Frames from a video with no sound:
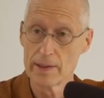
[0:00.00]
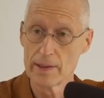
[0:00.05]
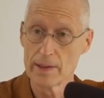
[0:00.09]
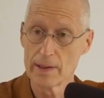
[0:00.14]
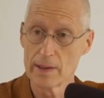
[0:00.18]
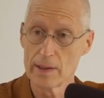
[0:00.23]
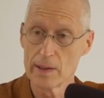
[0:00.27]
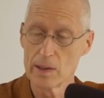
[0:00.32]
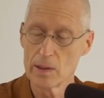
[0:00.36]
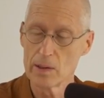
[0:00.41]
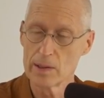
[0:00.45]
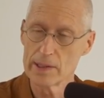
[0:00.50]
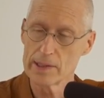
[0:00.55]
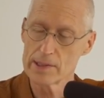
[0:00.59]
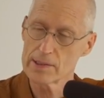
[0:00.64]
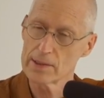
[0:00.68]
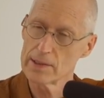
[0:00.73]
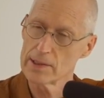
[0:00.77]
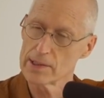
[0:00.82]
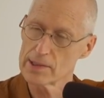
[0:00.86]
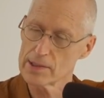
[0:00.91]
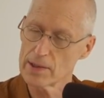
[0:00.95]
Uh,
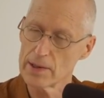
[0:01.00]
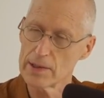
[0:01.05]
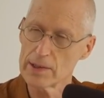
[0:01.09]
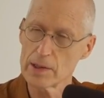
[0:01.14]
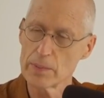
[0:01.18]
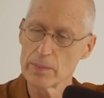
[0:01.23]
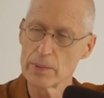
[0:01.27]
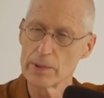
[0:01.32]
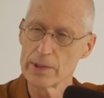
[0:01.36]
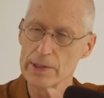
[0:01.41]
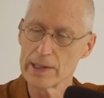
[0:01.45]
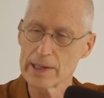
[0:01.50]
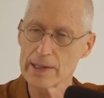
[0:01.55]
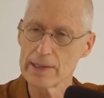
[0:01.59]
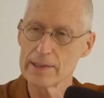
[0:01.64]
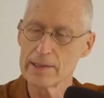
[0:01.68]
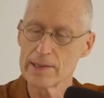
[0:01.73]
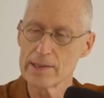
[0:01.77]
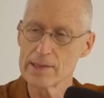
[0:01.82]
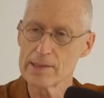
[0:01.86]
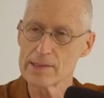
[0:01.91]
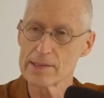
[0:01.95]
it's, it's hard to predict
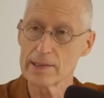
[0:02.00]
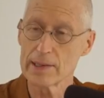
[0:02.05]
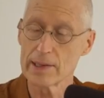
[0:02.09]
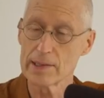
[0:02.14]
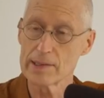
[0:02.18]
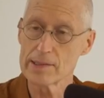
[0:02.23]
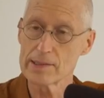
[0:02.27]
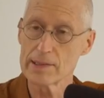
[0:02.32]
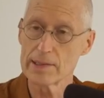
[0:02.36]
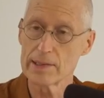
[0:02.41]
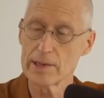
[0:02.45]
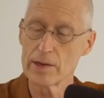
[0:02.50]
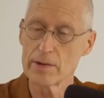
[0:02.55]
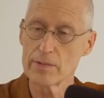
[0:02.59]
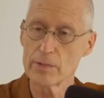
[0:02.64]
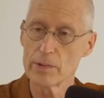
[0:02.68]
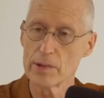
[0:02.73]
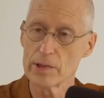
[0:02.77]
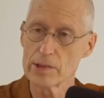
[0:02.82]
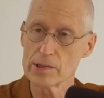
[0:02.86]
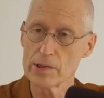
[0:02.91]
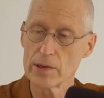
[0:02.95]
these things, and
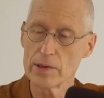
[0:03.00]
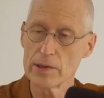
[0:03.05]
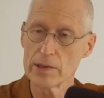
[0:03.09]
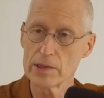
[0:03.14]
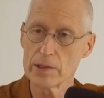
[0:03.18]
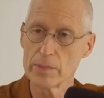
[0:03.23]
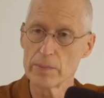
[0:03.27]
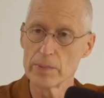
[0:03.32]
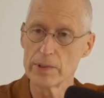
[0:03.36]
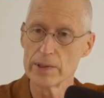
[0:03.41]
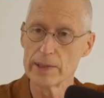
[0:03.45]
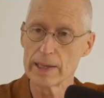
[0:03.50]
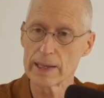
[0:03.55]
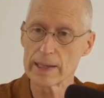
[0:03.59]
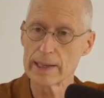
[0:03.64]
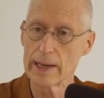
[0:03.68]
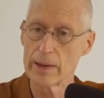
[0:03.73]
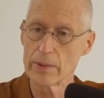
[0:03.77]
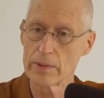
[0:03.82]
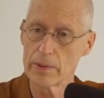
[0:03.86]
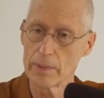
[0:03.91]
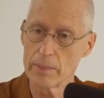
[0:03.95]
therefore it's hard to predict
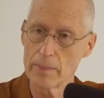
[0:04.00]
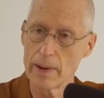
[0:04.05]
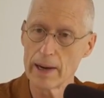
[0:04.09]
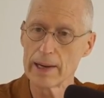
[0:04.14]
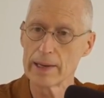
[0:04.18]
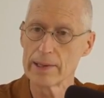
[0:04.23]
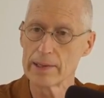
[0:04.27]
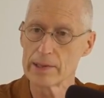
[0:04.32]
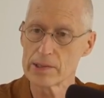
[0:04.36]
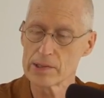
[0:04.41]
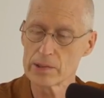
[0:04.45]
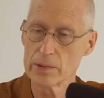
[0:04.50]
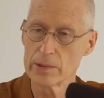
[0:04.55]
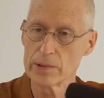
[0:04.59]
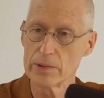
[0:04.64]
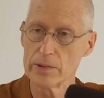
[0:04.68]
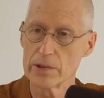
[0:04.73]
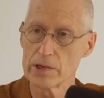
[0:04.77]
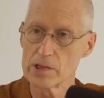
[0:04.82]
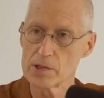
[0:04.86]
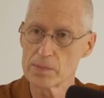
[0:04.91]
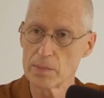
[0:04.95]
how the mind is going
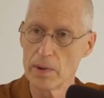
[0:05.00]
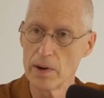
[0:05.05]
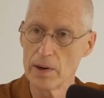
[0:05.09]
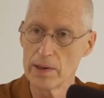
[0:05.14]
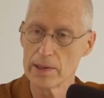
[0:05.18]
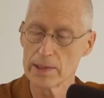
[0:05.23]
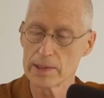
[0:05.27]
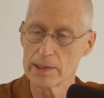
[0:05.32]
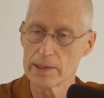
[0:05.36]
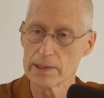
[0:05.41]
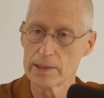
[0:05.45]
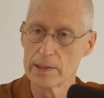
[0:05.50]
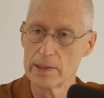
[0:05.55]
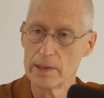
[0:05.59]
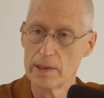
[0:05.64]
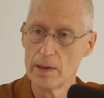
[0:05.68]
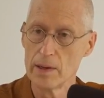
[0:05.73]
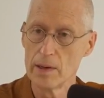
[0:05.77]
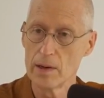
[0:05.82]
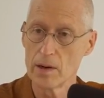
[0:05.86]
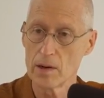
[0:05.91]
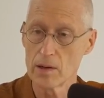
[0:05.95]
to respond
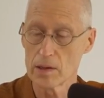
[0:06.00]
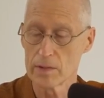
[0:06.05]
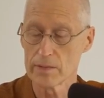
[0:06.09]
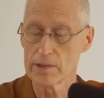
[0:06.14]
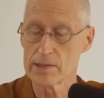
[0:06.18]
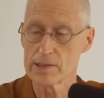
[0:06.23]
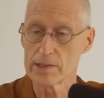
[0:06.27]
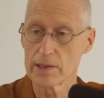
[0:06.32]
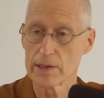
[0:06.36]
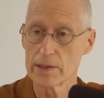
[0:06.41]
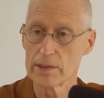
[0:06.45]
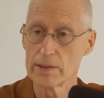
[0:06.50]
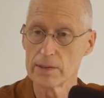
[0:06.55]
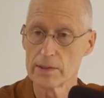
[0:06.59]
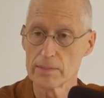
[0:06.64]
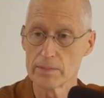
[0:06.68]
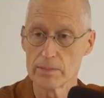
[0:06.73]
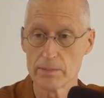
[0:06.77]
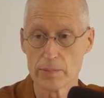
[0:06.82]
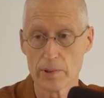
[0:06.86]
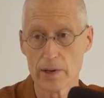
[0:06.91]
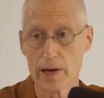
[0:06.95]
all of a
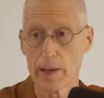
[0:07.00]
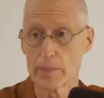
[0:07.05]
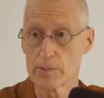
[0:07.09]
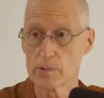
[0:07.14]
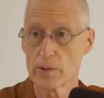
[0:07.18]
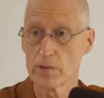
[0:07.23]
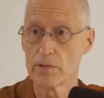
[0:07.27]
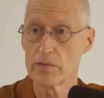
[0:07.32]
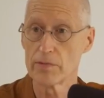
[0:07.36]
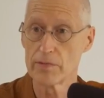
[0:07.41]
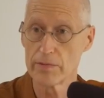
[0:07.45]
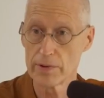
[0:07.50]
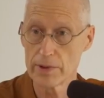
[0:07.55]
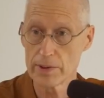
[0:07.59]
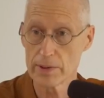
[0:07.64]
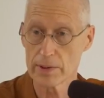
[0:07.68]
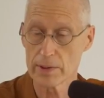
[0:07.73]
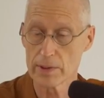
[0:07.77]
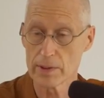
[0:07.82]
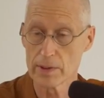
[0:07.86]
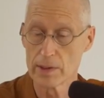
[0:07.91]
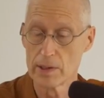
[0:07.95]
sudden, perhaps with
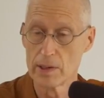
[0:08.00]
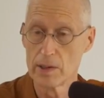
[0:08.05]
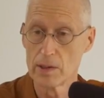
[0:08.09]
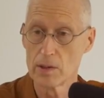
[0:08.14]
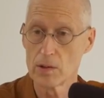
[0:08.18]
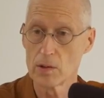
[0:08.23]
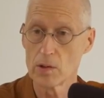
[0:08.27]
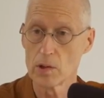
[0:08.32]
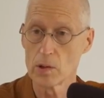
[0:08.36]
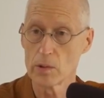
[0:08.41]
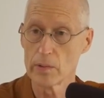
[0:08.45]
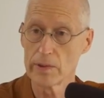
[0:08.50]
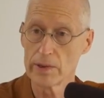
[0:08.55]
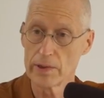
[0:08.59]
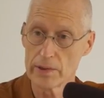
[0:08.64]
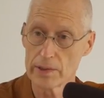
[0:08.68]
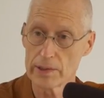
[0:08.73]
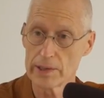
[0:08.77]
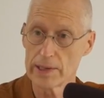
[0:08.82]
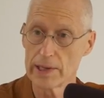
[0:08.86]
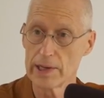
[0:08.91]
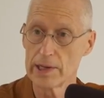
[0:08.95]
fear or with
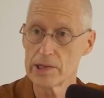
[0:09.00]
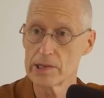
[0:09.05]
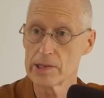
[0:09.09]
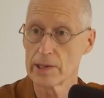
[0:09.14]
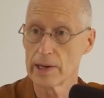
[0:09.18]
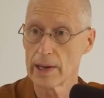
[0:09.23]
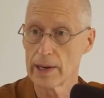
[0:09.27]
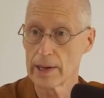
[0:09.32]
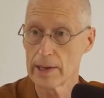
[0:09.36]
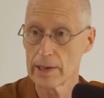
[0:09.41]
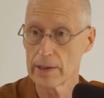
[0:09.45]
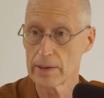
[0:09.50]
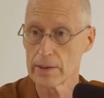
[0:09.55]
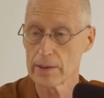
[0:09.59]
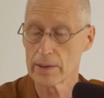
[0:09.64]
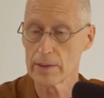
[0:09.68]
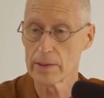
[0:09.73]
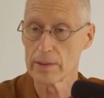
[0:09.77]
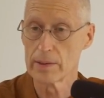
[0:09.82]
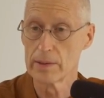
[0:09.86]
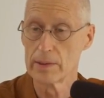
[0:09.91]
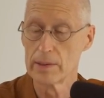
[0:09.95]
irritation,
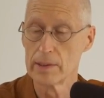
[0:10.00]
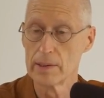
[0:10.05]
anger.